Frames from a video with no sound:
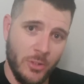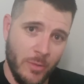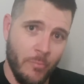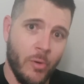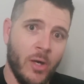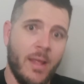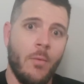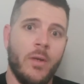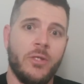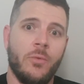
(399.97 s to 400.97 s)
you can buy
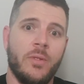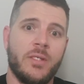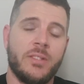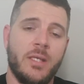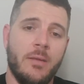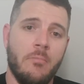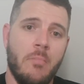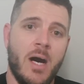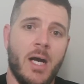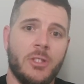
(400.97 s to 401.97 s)
that when you're with us in
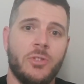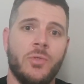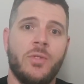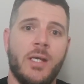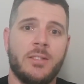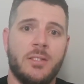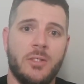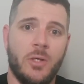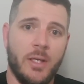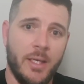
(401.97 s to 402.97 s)
March
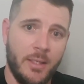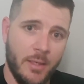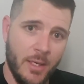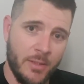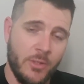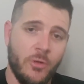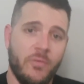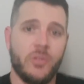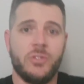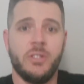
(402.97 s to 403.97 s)
2019 at the
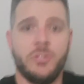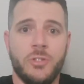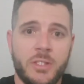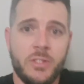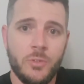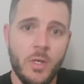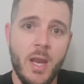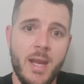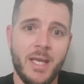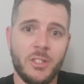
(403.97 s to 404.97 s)
University of Jiu-Jitsu
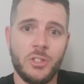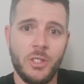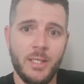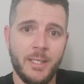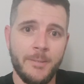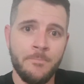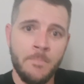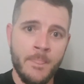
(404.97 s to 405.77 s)
next year.